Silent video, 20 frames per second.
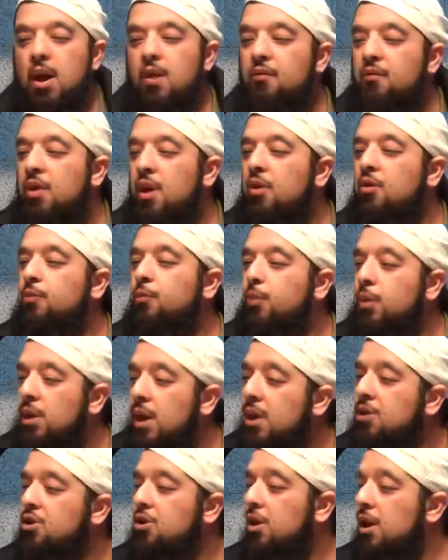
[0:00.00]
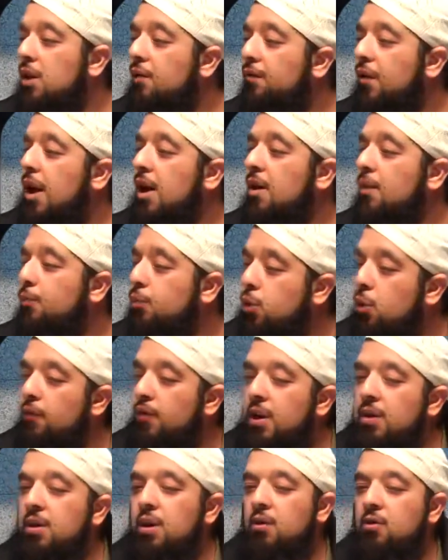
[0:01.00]
He feels pleasure in
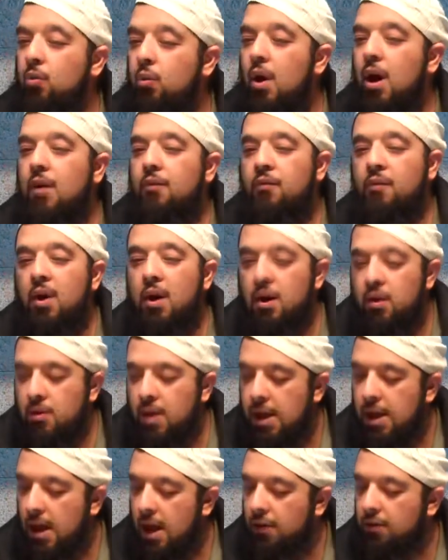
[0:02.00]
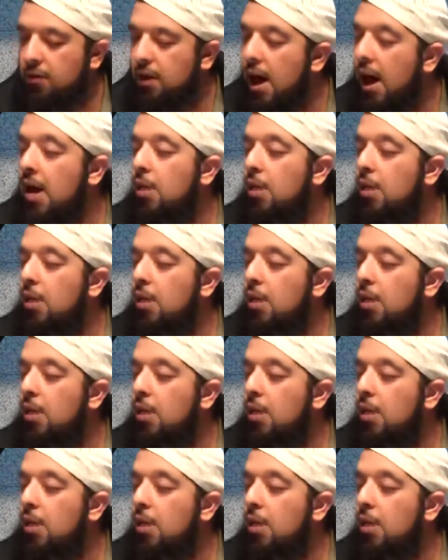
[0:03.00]
proving to his wife that yes,